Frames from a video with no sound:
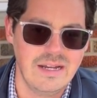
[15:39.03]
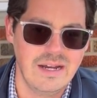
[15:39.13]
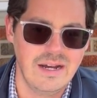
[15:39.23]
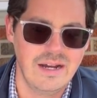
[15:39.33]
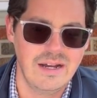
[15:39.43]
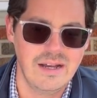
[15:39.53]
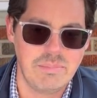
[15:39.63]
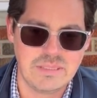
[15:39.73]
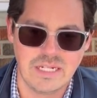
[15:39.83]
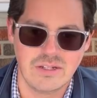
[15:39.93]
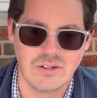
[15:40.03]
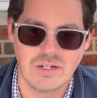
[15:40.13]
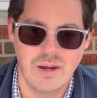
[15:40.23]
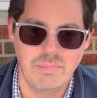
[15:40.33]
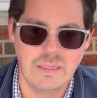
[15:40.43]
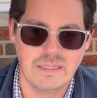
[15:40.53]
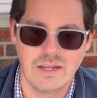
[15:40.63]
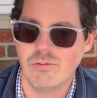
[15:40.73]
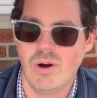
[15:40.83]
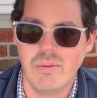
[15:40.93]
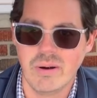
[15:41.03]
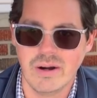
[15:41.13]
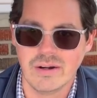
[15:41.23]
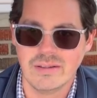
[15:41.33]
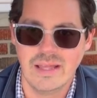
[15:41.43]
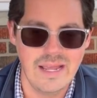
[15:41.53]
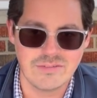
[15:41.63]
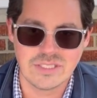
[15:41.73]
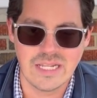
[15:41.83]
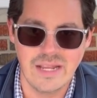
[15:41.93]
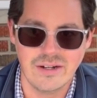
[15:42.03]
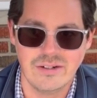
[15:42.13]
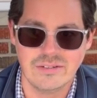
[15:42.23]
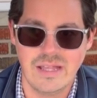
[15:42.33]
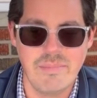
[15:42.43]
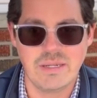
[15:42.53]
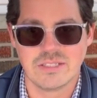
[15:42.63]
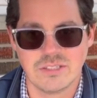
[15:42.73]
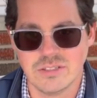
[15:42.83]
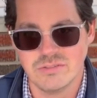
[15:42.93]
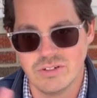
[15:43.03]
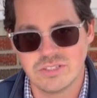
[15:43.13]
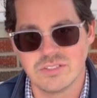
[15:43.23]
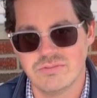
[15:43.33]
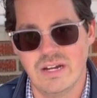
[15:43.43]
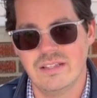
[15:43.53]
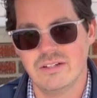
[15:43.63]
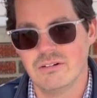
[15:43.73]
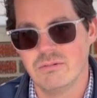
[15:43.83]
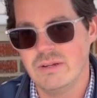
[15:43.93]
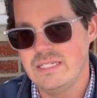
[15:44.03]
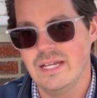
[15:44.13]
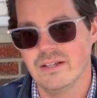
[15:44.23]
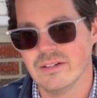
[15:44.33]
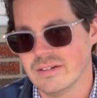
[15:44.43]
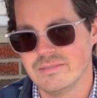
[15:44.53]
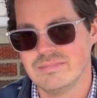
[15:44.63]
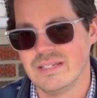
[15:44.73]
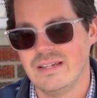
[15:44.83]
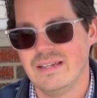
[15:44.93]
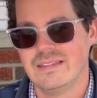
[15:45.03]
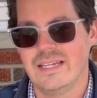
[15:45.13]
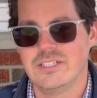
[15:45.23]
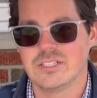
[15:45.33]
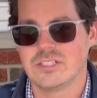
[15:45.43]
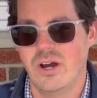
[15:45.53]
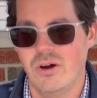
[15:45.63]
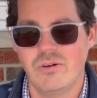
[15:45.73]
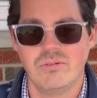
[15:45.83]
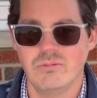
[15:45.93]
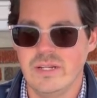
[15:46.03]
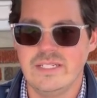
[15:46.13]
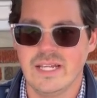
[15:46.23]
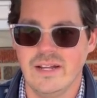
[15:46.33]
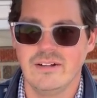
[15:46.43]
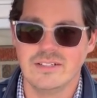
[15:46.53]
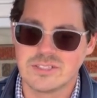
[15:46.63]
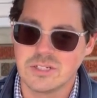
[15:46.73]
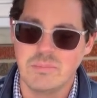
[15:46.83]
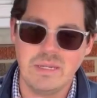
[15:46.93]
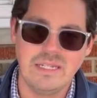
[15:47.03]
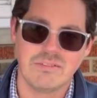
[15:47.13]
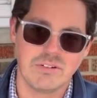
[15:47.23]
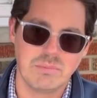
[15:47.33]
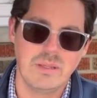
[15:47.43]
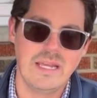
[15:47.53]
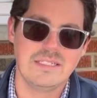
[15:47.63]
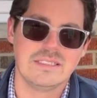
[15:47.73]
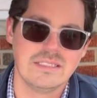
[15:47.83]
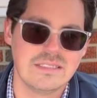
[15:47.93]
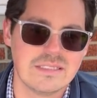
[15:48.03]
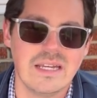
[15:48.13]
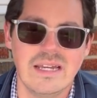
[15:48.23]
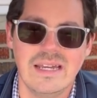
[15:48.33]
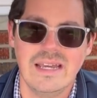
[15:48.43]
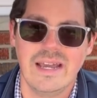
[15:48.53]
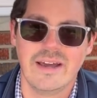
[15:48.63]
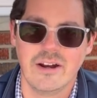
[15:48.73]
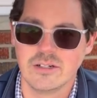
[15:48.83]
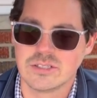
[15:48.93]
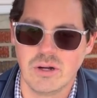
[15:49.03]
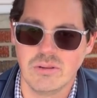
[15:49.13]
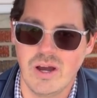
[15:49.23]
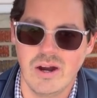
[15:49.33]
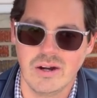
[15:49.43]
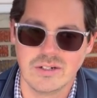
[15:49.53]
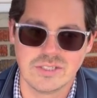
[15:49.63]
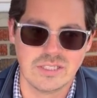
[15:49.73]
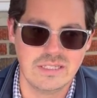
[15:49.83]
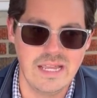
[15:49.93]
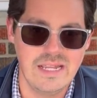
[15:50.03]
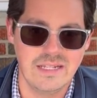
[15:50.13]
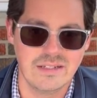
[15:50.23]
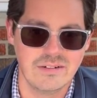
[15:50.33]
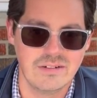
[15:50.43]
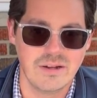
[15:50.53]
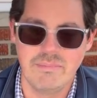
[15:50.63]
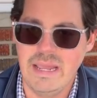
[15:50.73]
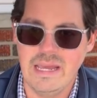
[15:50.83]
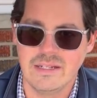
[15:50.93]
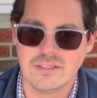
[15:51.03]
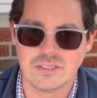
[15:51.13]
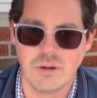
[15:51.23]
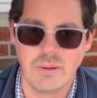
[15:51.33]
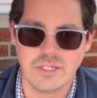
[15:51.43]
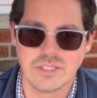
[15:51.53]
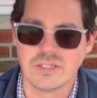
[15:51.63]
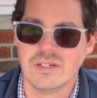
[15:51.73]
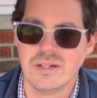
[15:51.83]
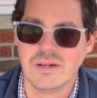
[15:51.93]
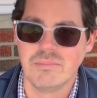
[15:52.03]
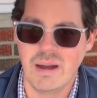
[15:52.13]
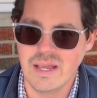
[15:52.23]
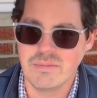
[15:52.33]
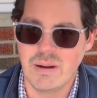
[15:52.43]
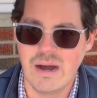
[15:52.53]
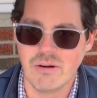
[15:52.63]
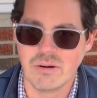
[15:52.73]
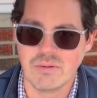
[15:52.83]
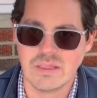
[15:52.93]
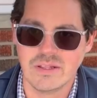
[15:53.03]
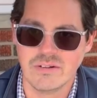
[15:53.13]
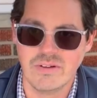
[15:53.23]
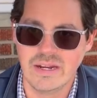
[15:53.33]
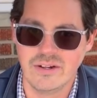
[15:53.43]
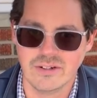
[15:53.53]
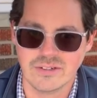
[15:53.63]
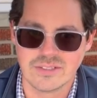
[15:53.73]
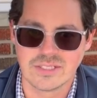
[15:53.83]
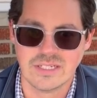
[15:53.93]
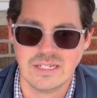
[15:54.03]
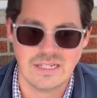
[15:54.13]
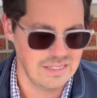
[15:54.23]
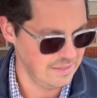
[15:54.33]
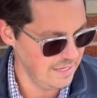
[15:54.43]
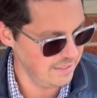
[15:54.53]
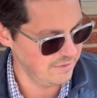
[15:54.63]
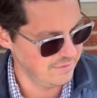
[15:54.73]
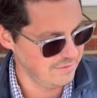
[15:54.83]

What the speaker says: a particular company like Walmart, they have scale not because they're diversified, they're a retailer. They just own retail in so many different places and are so large that they can command so much buying power with their vendors that,